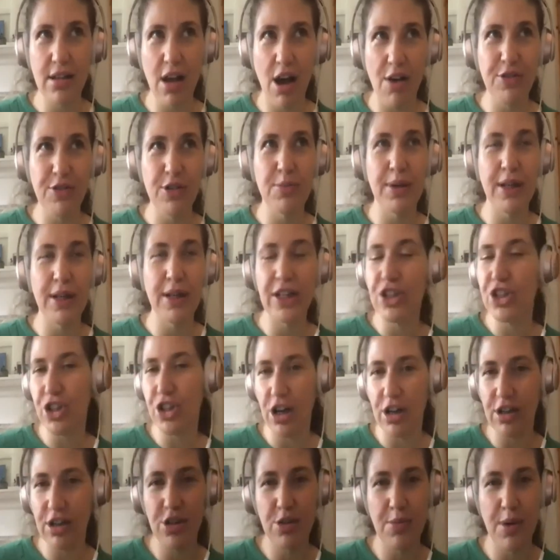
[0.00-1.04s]
often been a
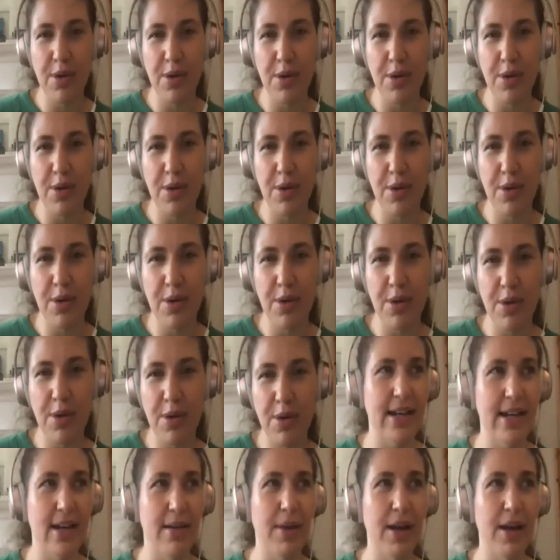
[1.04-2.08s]
shock to me when I look at data
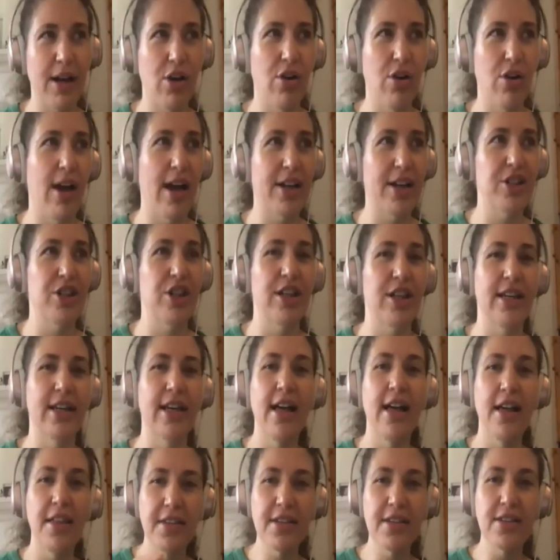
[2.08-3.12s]
and I'm like, oh, actually,
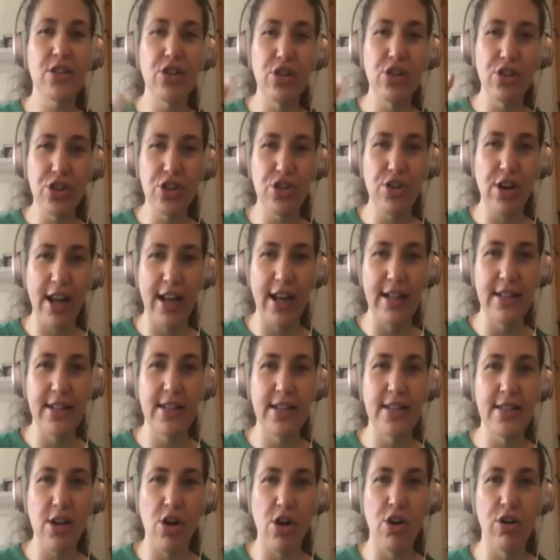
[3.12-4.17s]
this constraint
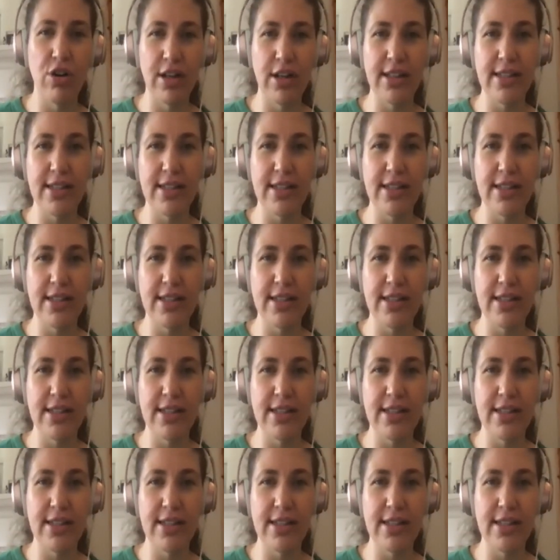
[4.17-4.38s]
is only